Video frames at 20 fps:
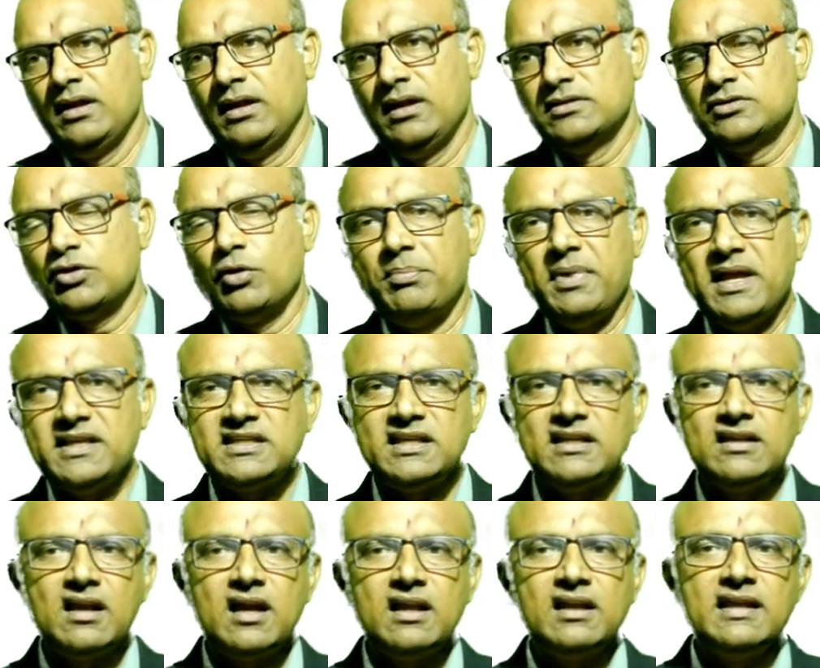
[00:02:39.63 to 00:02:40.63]
So
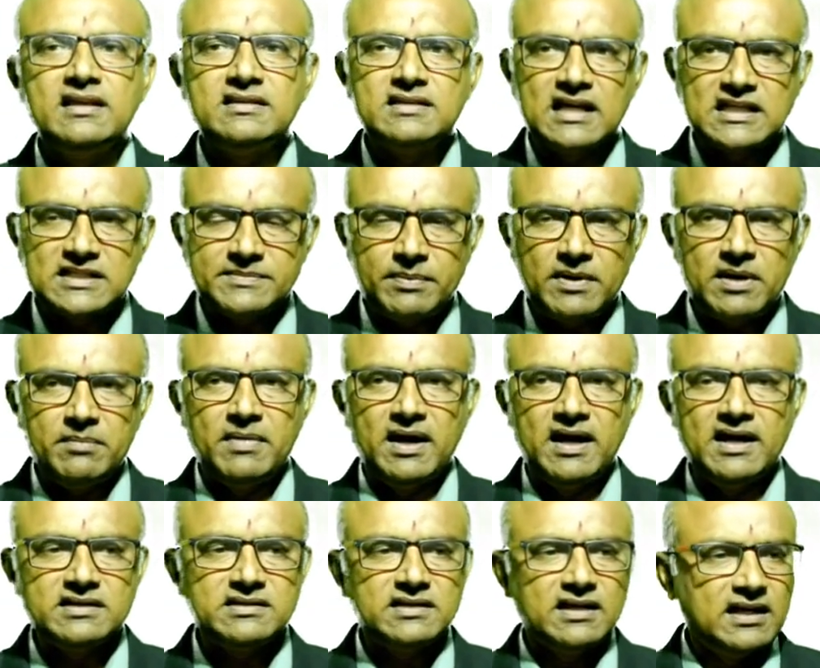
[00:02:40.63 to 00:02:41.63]
basing on his
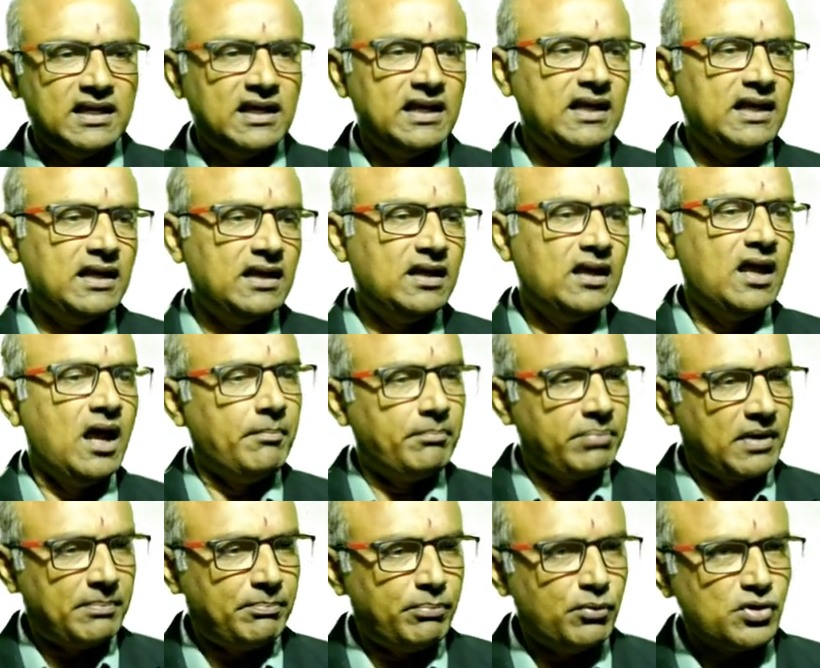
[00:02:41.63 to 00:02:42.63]
experiments, he
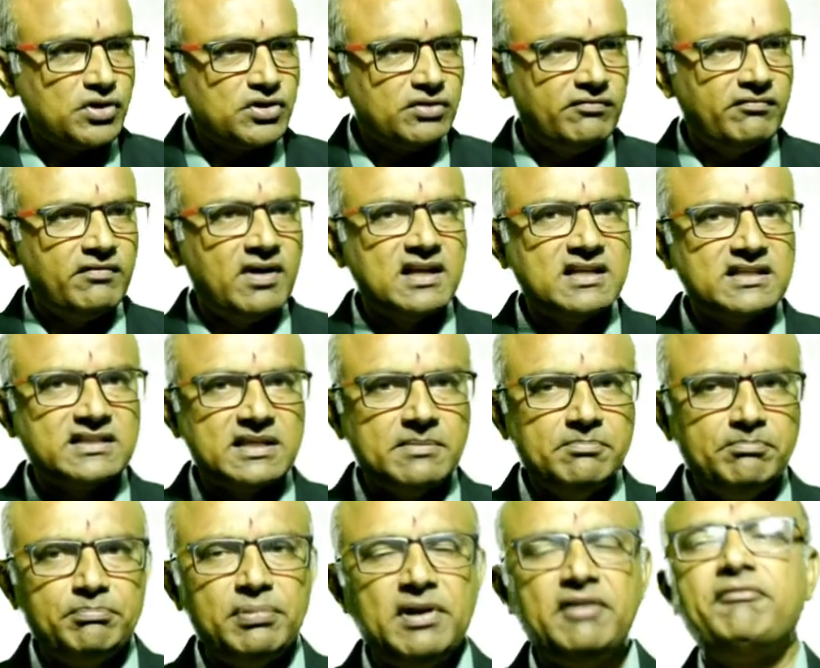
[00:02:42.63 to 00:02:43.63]
proposed one
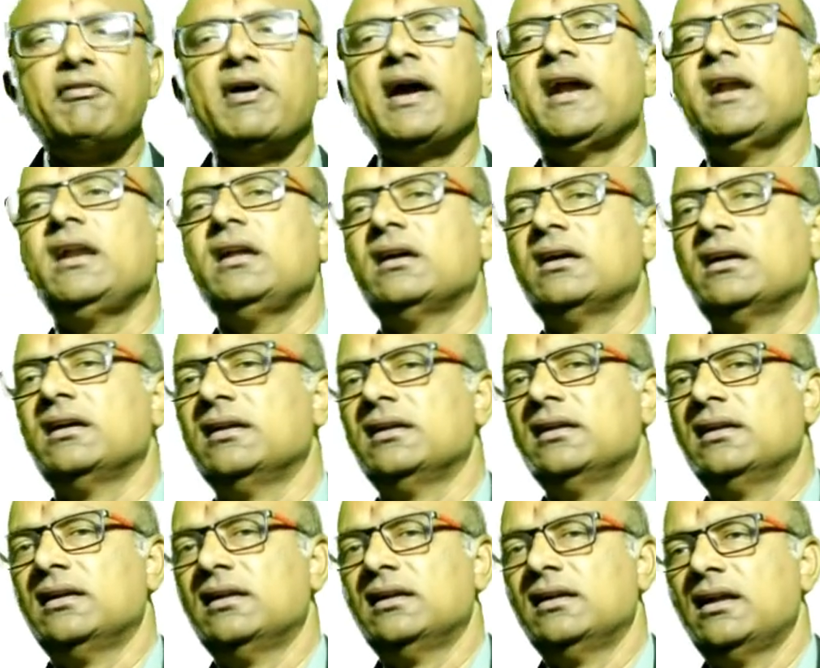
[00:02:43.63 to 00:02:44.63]
simplified
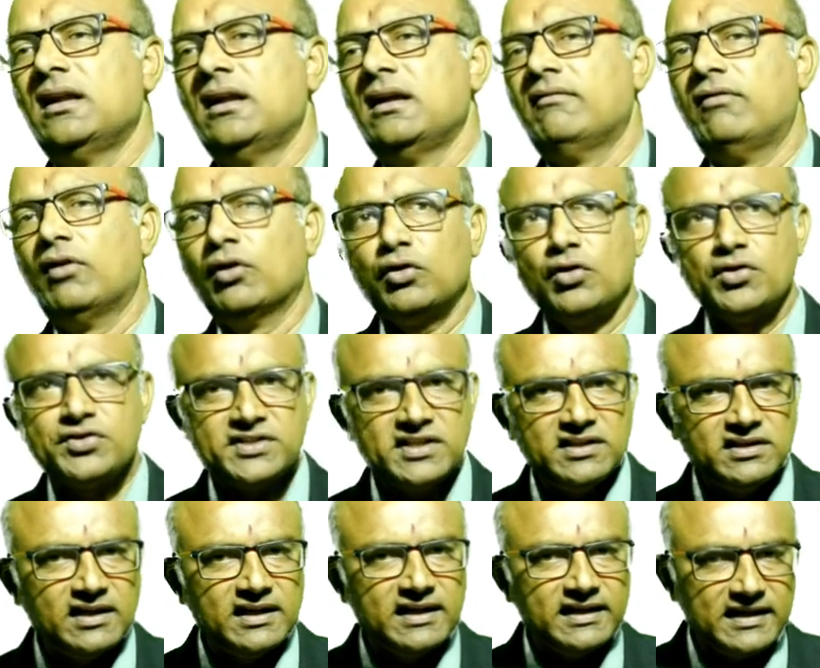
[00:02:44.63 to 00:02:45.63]

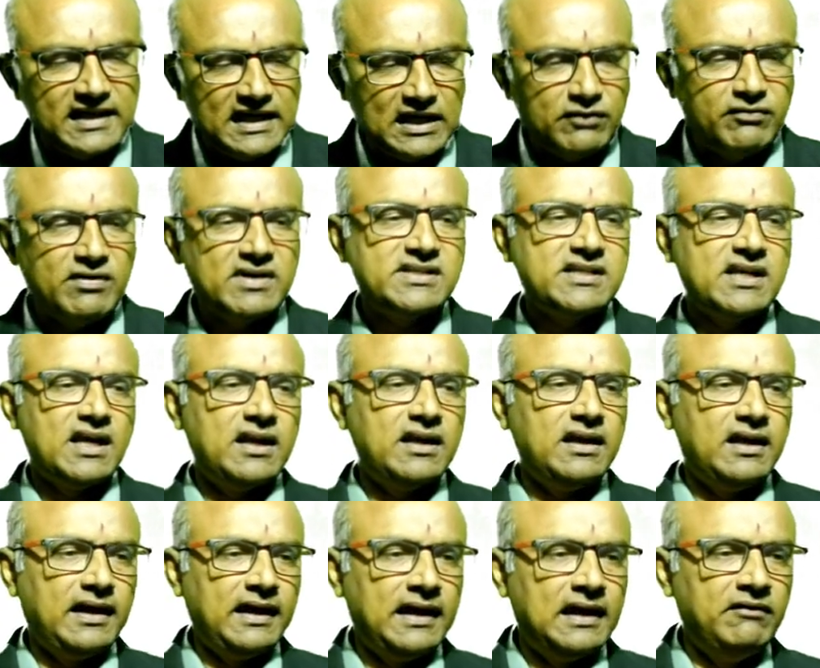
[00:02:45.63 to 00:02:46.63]
photosynthetic
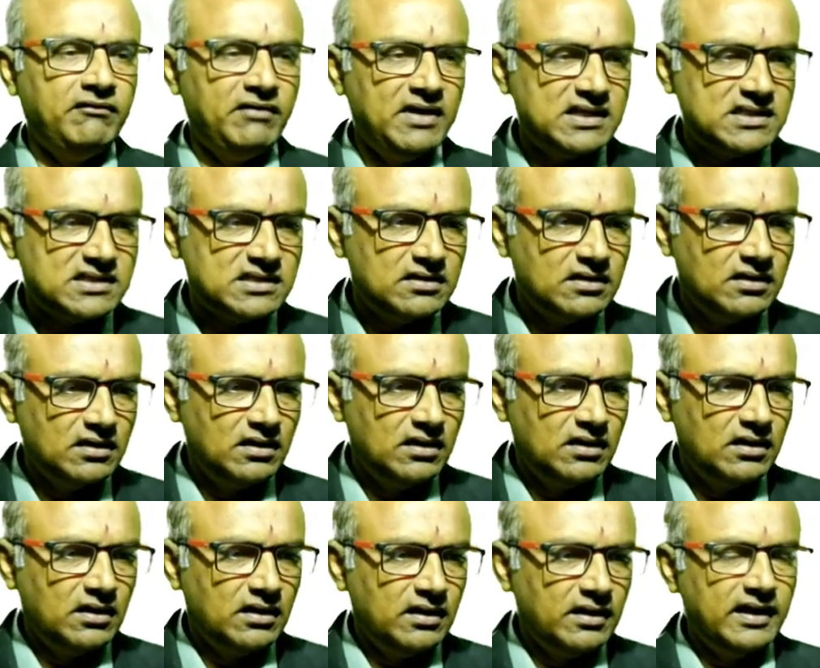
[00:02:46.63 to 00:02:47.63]
equation in which
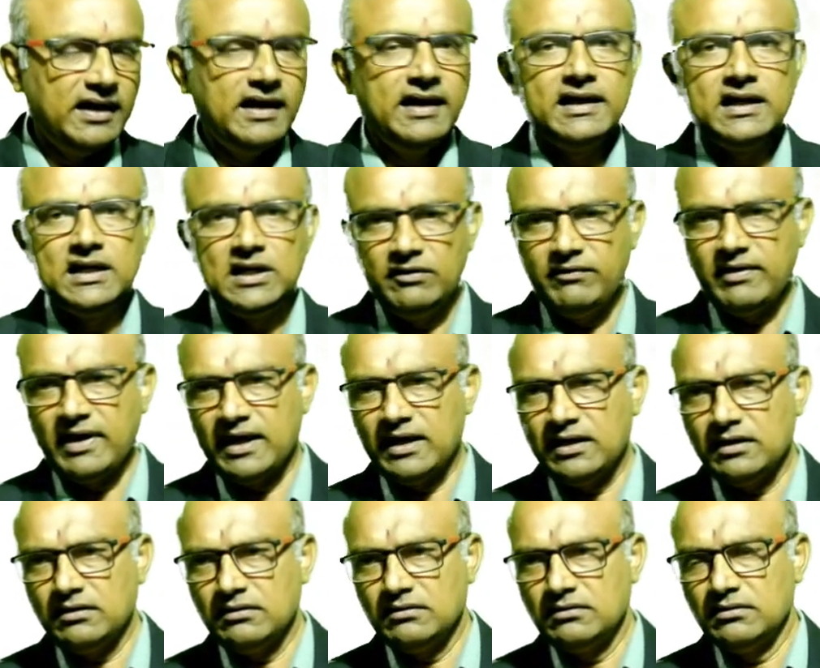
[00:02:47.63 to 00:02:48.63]
he
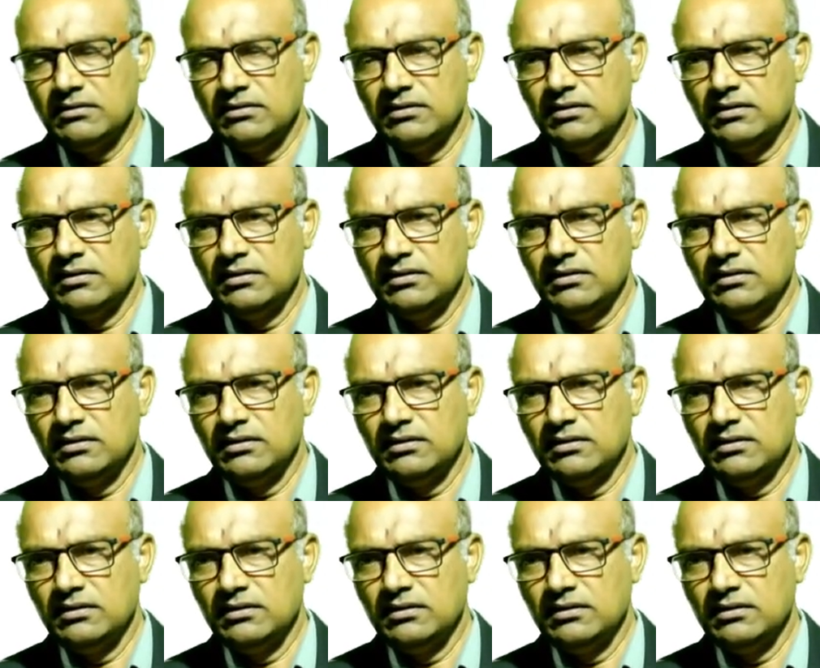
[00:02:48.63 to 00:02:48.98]
given